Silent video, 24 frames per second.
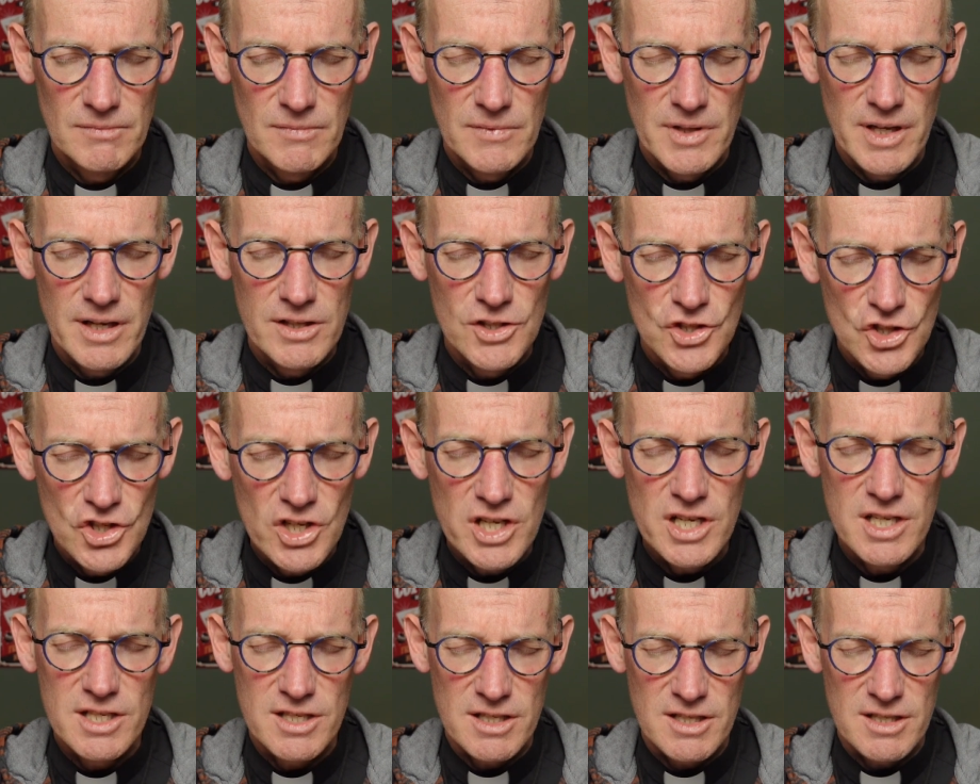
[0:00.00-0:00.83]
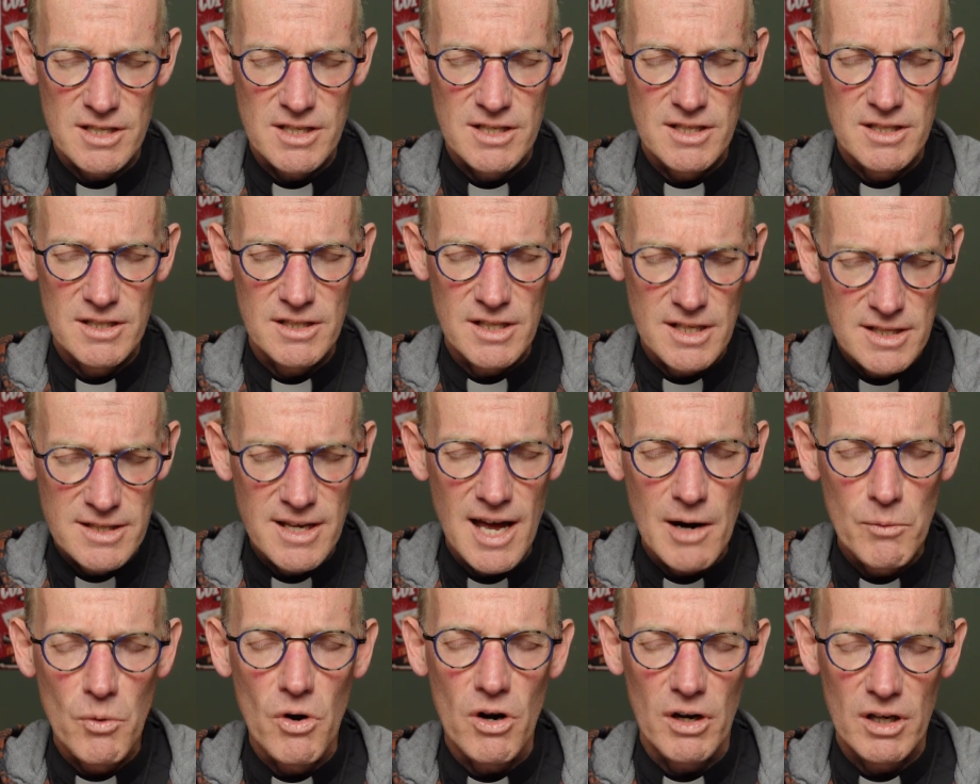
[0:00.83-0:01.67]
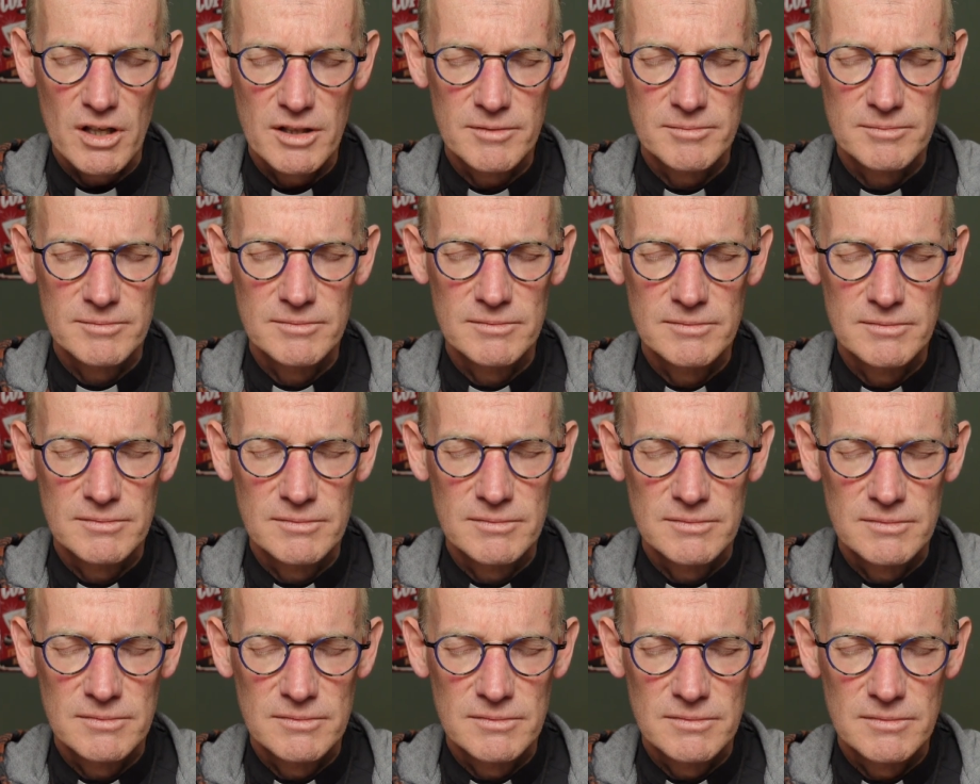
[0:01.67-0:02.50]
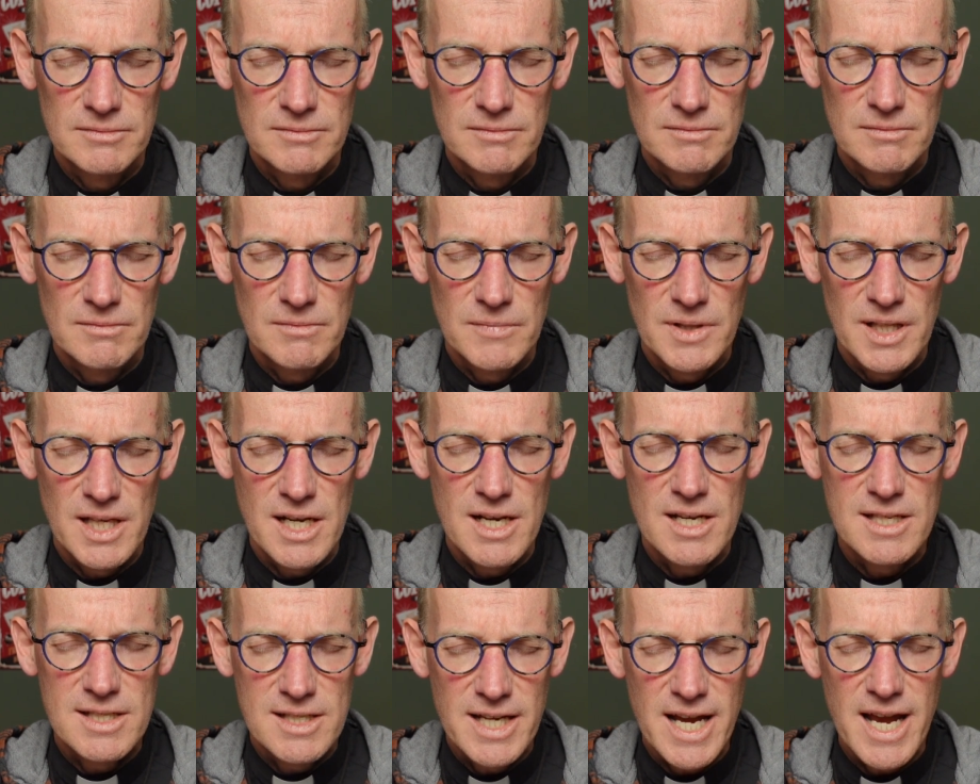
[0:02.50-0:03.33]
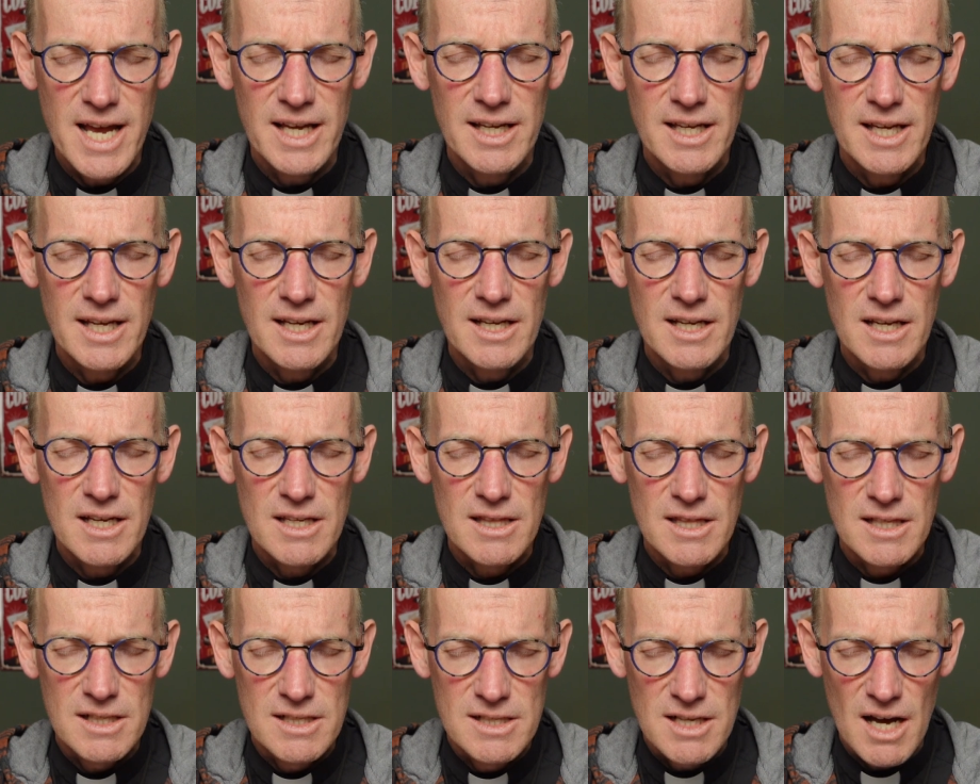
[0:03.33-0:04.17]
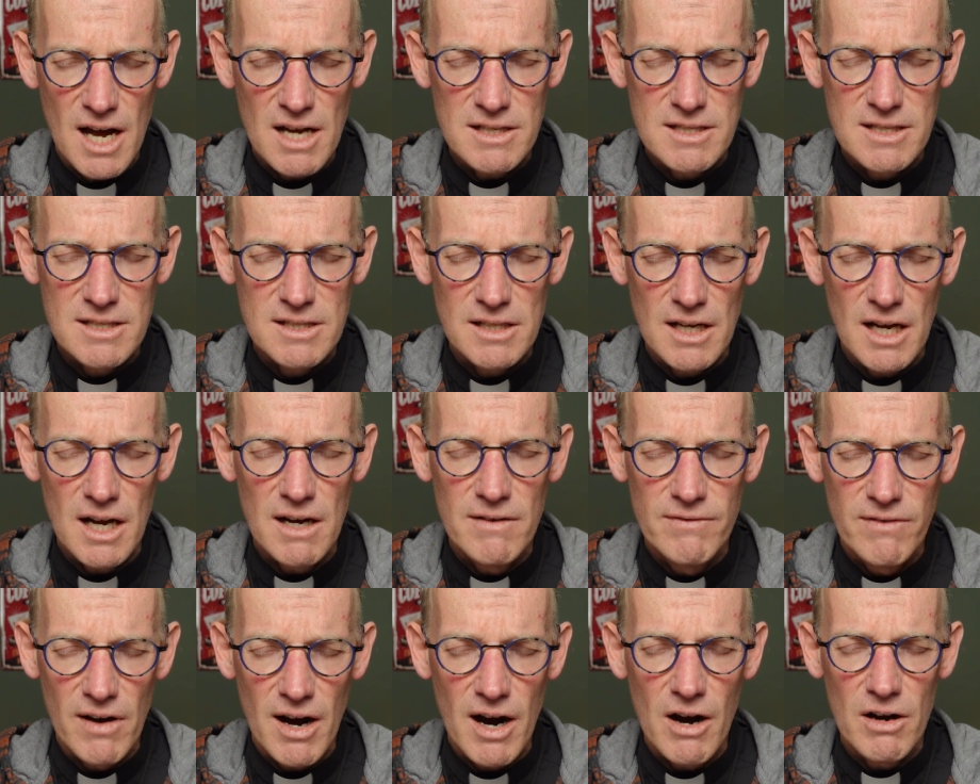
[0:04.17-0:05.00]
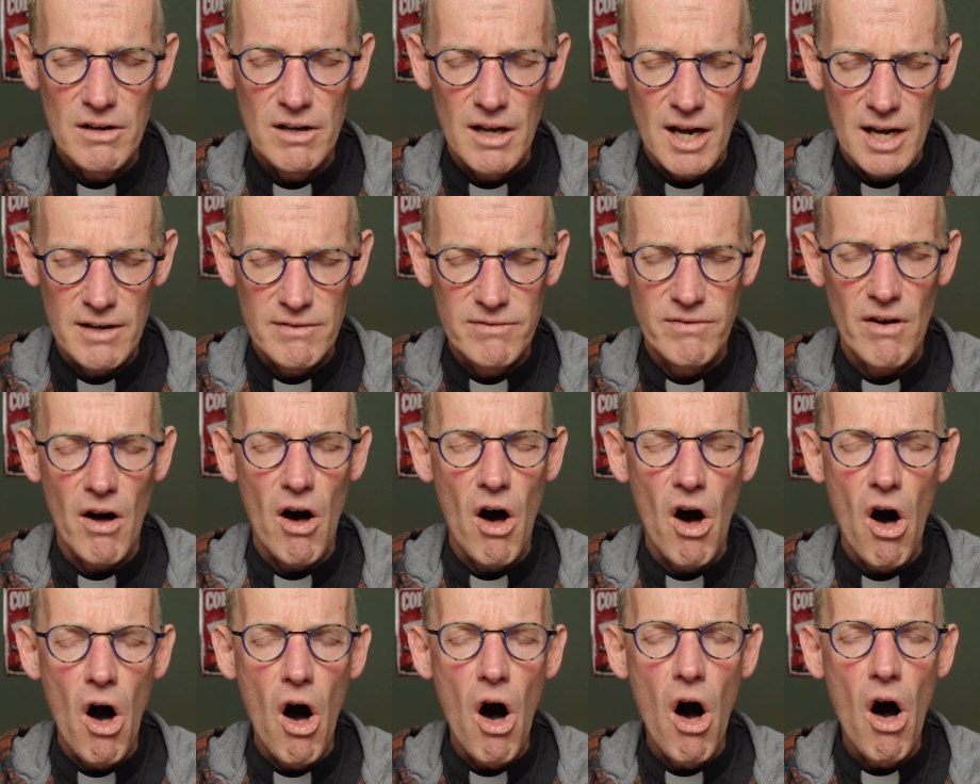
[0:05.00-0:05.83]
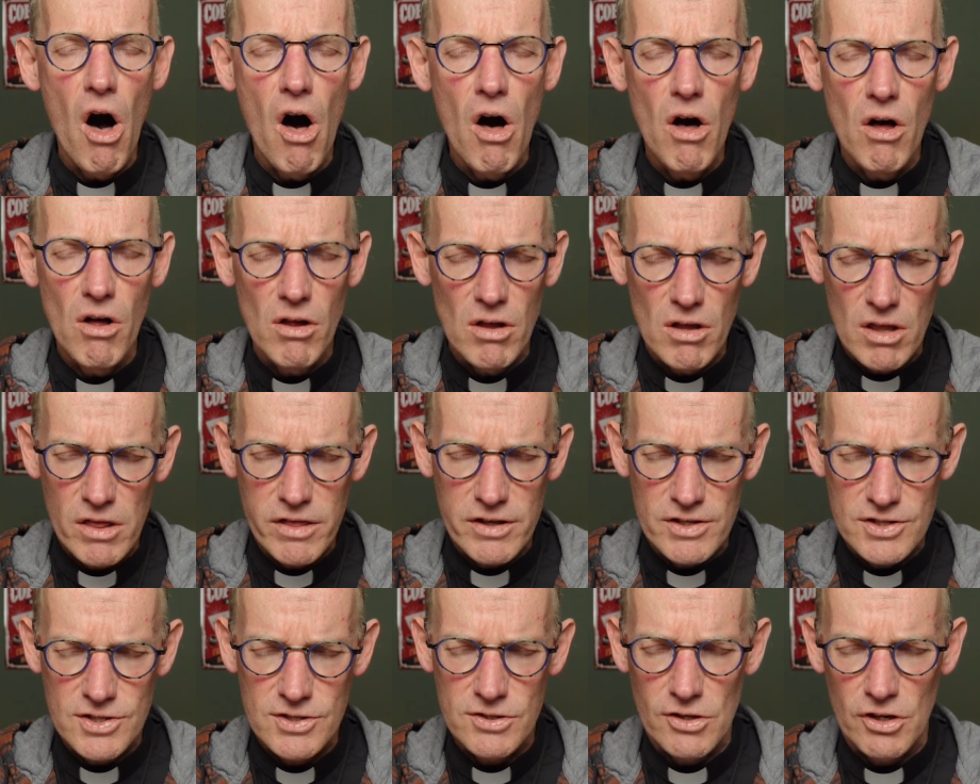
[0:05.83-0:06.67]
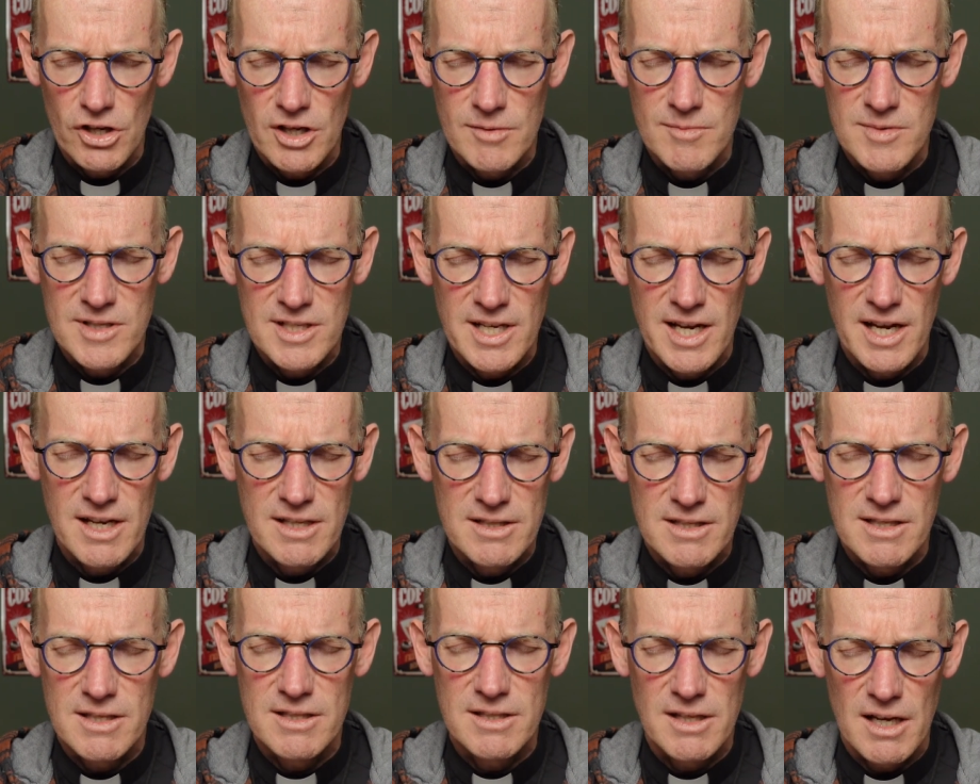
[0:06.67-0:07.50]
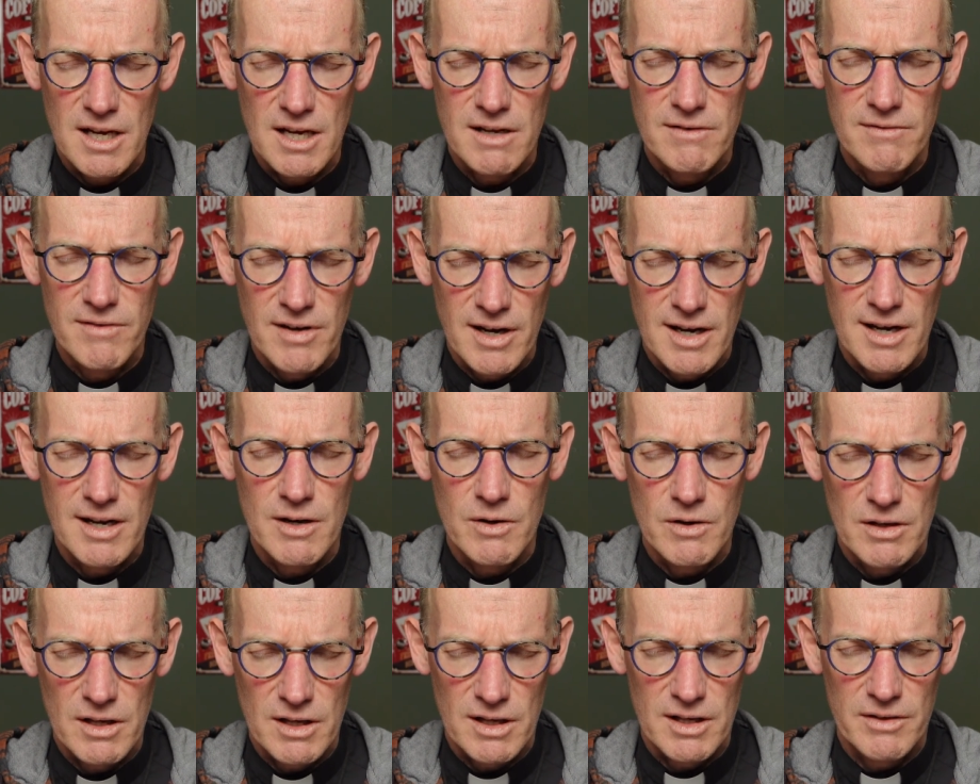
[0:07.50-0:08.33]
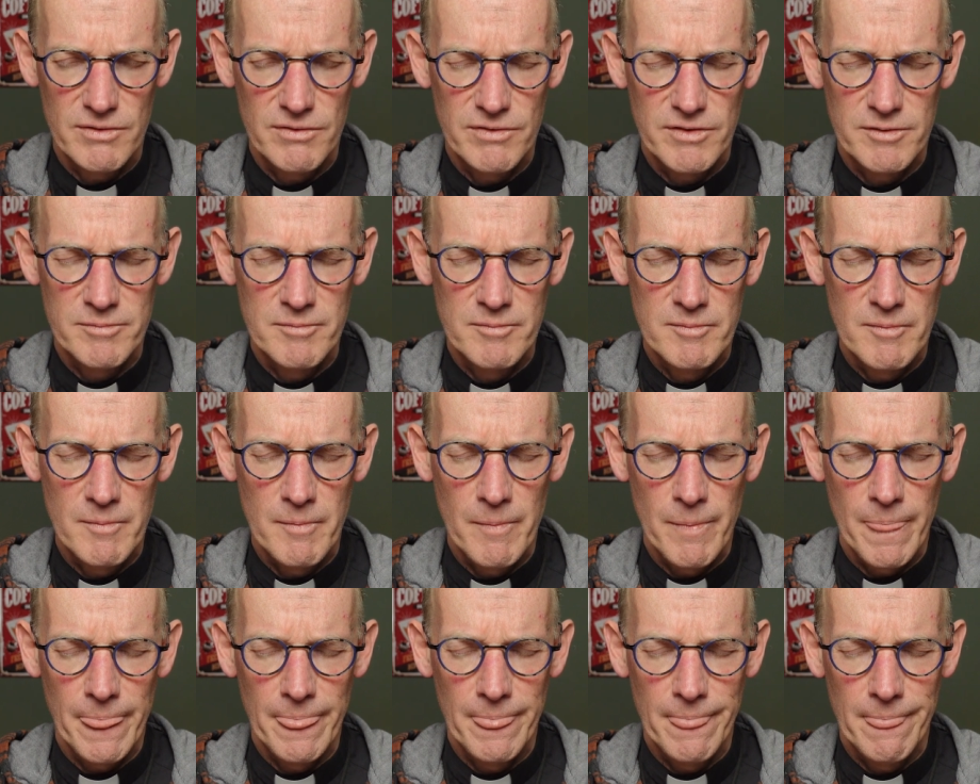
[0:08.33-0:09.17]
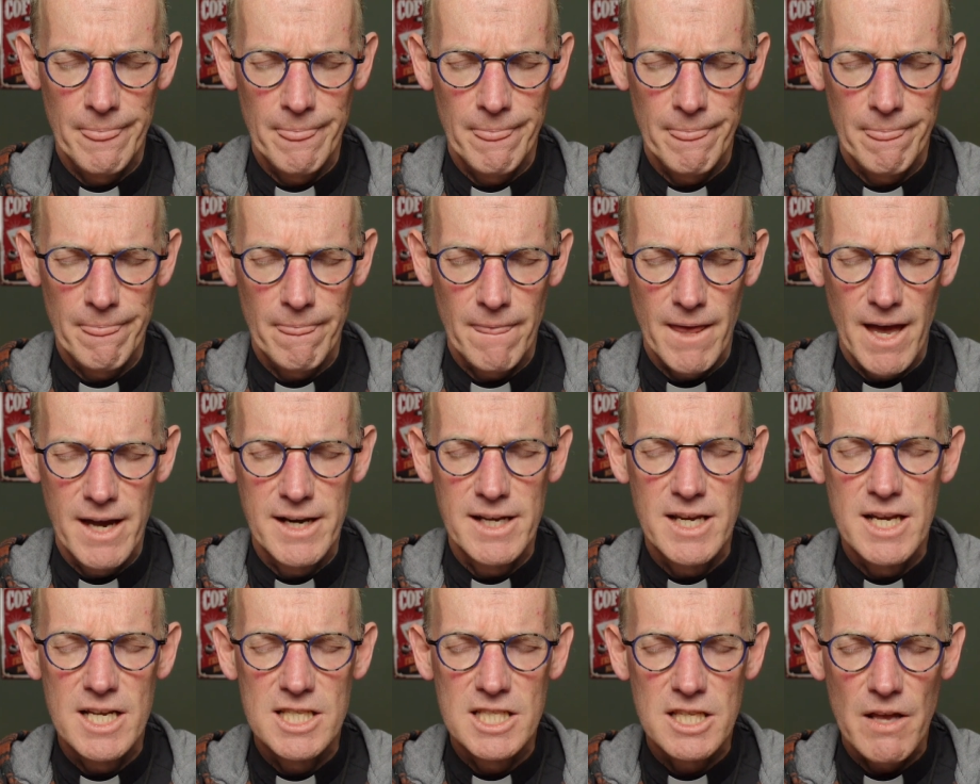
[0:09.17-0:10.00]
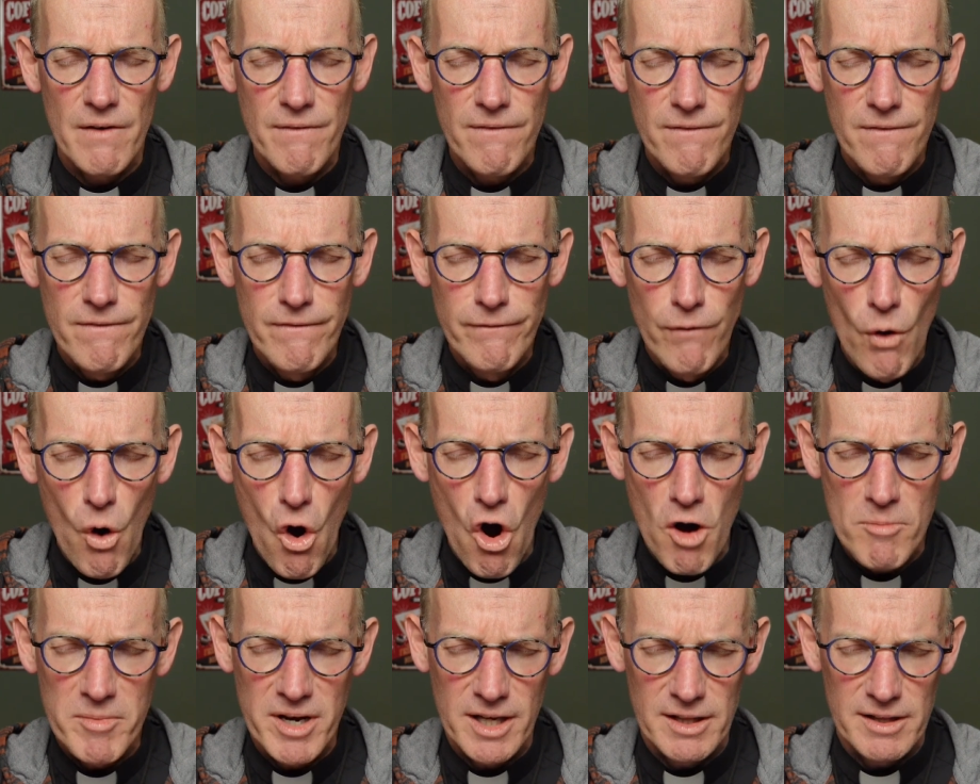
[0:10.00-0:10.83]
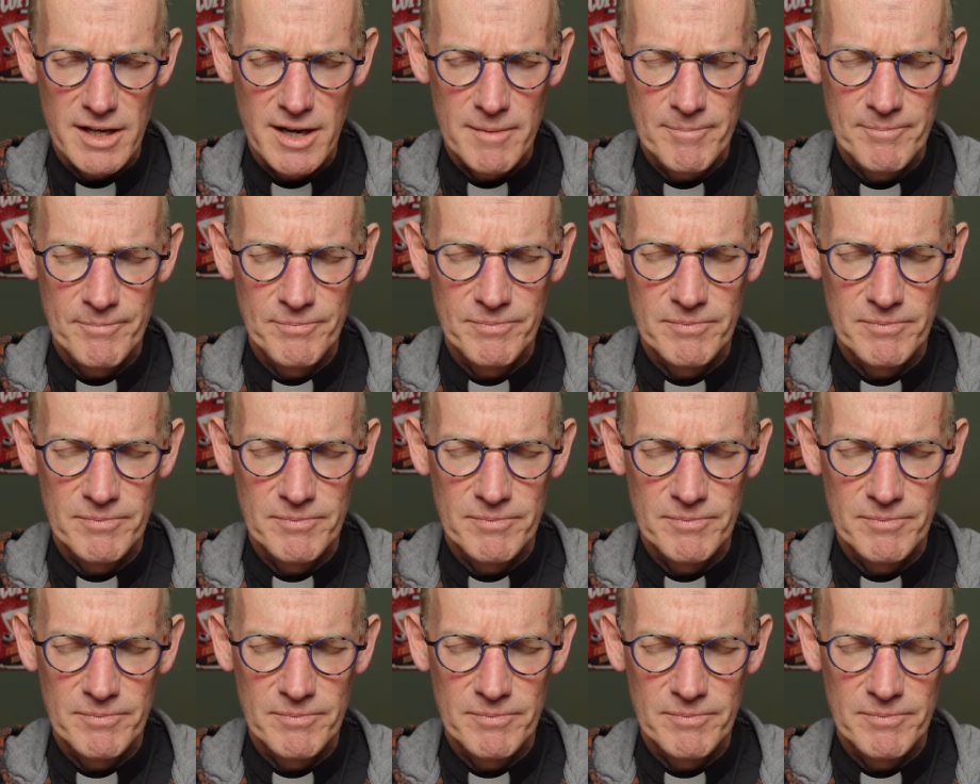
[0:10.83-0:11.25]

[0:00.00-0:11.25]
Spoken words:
that Jesus is at work, that he is taking the dust of our life, all the circumstances of our life, and he is forming them